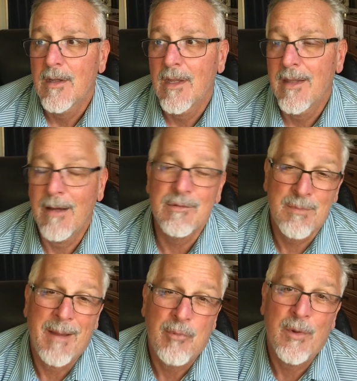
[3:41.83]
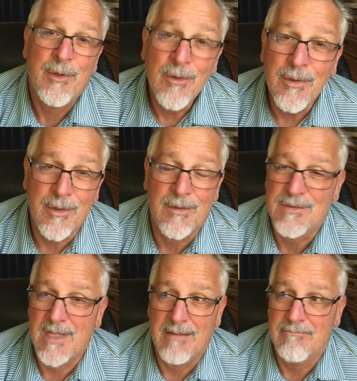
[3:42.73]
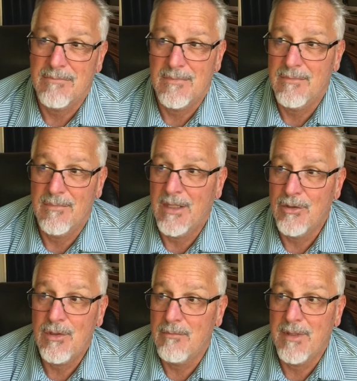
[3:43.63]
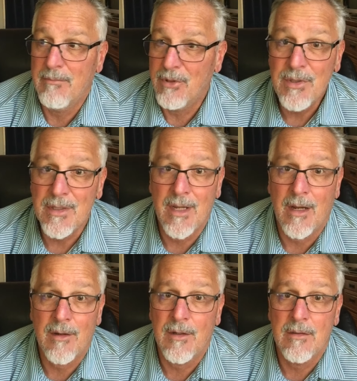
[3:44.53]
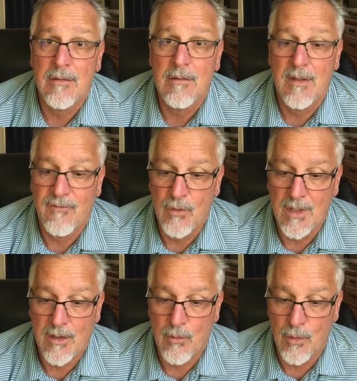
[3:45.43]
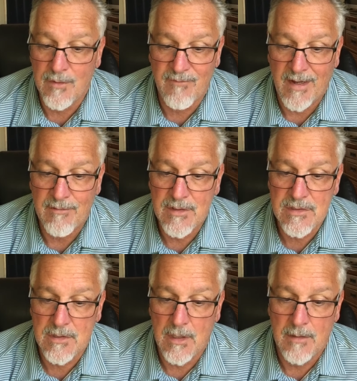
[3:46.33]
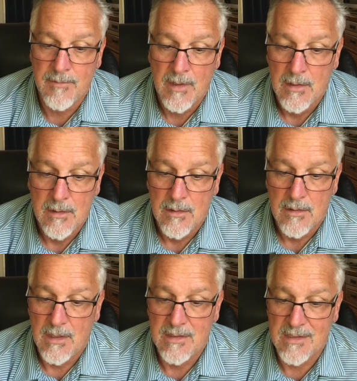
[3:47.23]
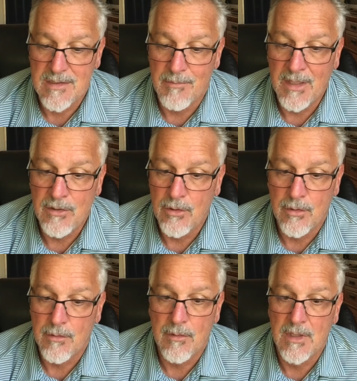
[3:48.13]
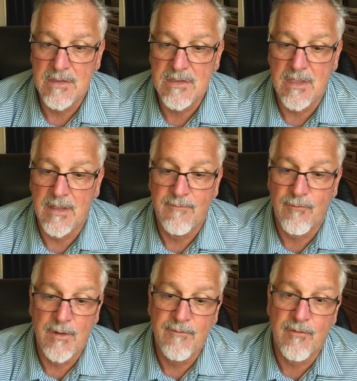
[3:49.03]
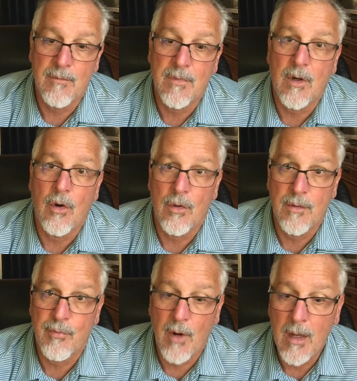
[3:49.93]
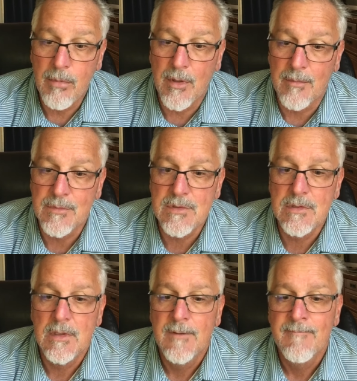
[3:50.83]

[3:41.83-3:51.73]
And that was my point earlier, is that, man, you can be a billionaire, and if you get coronavirus, it doesn't mean you're instantly free from all the problems.